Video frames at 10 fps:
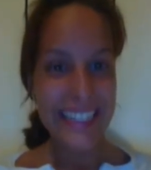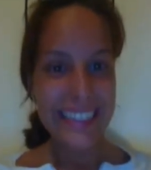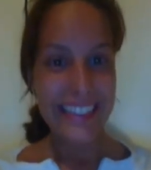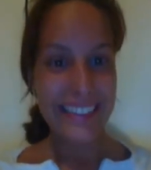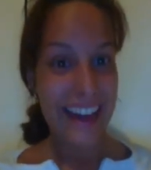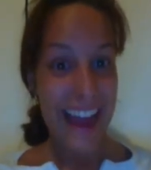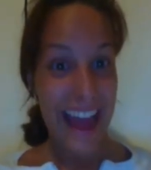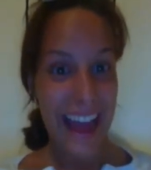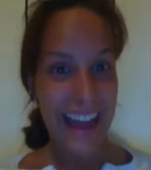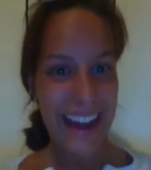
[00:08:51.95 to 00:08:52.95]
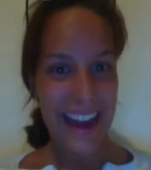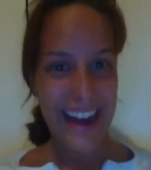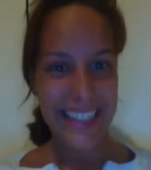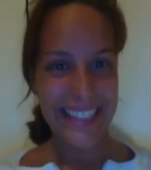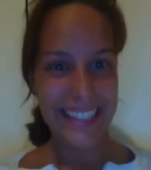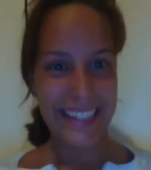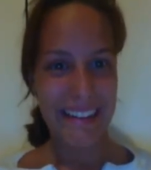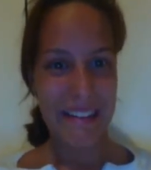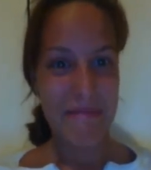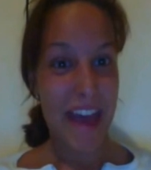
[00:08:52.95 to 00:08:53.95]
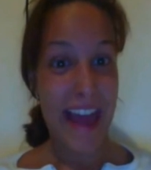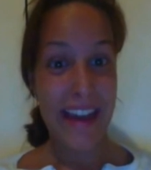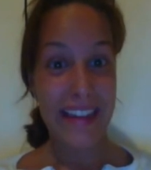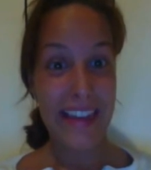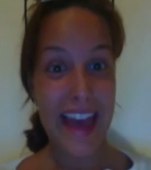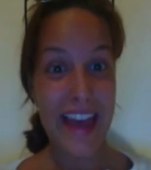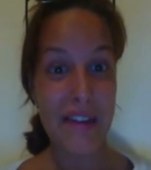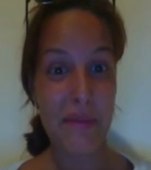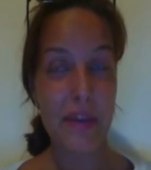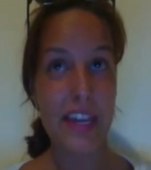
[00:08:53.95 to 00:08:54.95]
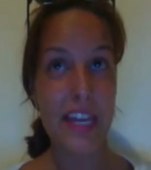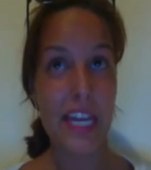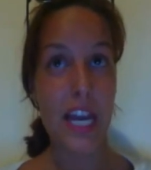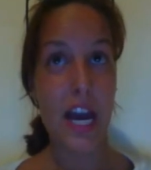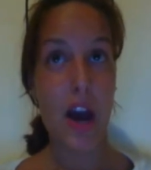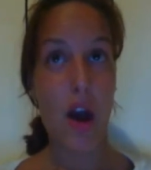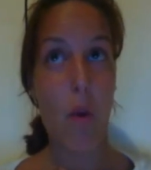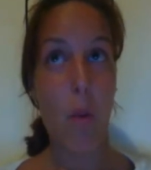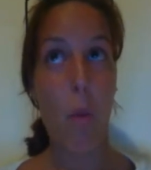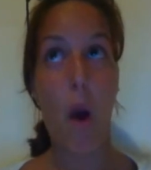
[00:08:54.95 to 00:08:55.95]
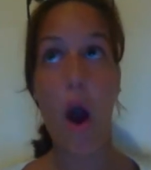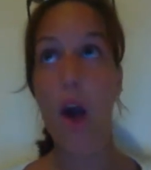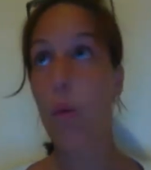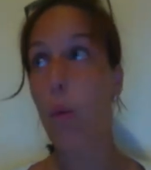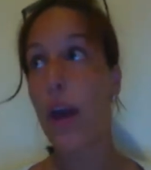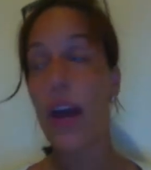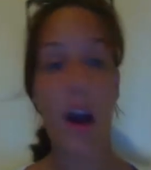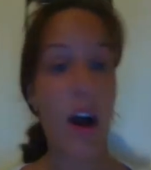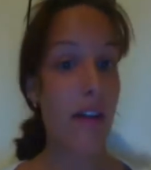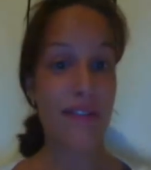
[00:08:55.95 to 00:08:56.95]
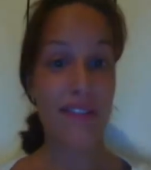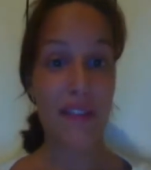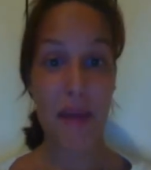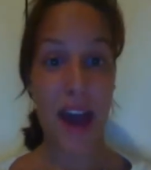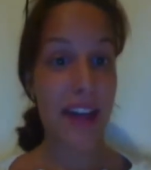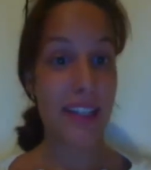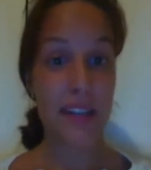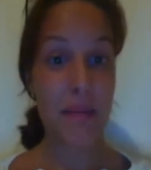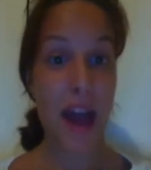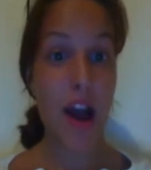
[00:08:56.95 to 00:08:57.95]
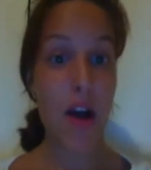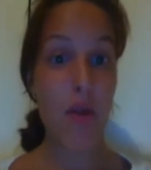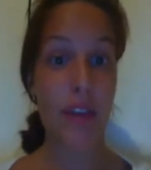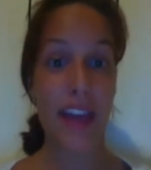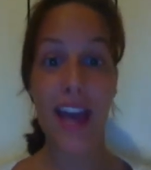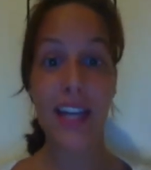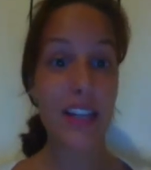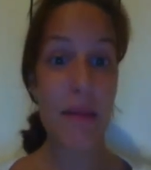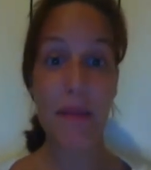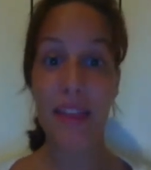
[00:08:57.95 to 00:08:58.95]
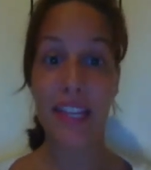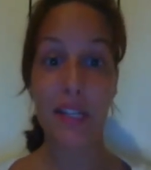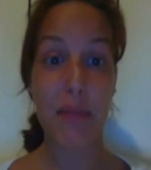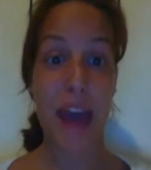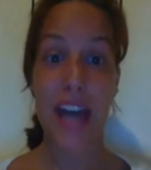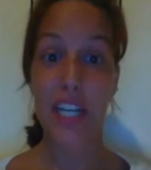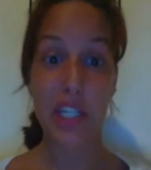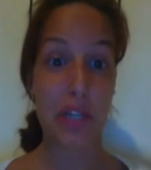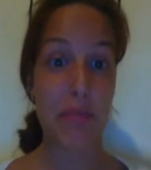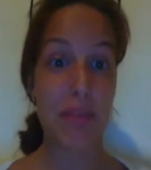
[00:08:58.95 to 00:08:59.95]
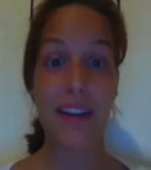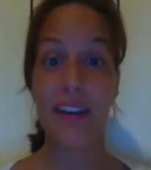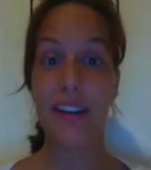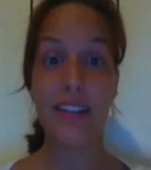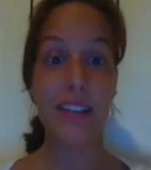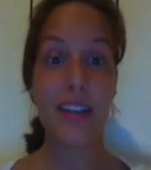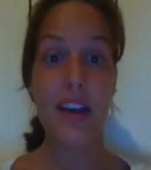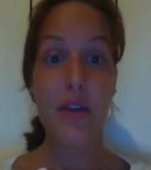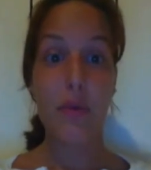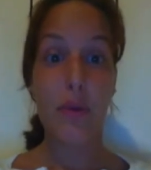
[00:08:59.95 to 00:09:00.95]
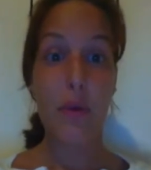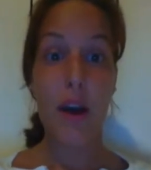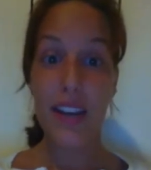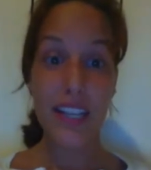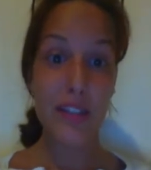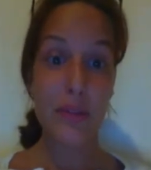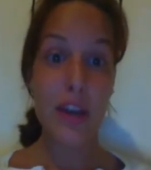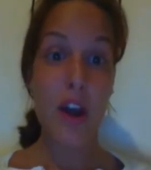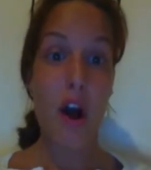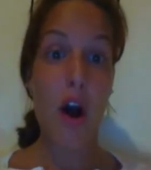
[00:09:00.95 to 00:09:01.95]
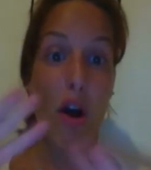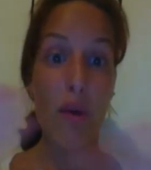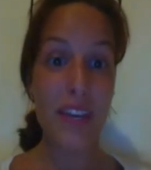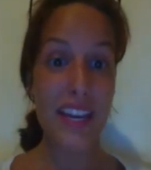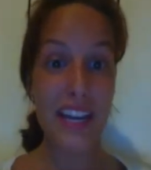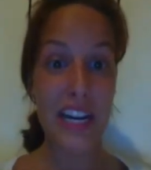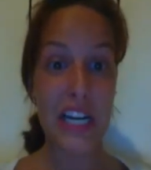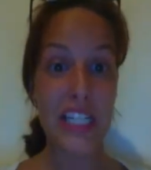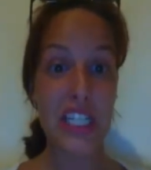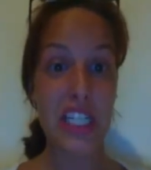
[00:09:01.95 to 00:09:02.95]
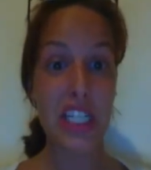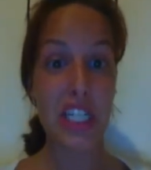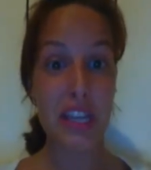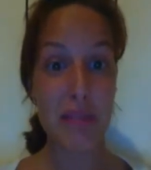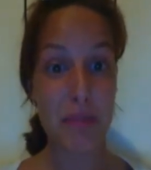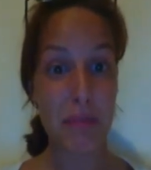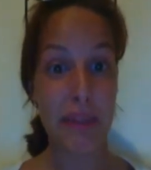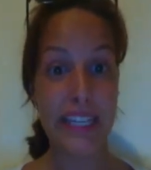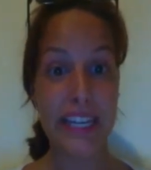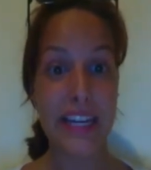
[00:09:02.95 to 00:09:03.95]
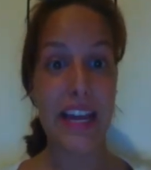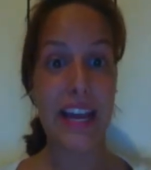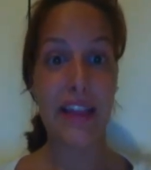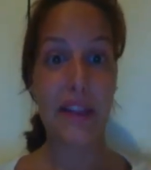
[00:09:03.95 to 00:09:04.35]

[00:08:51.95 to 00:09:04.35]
great, awesome. And then we walk way off the path. Somehow we end up in this pasture because we walk into it and all we hear is sheep bleating and their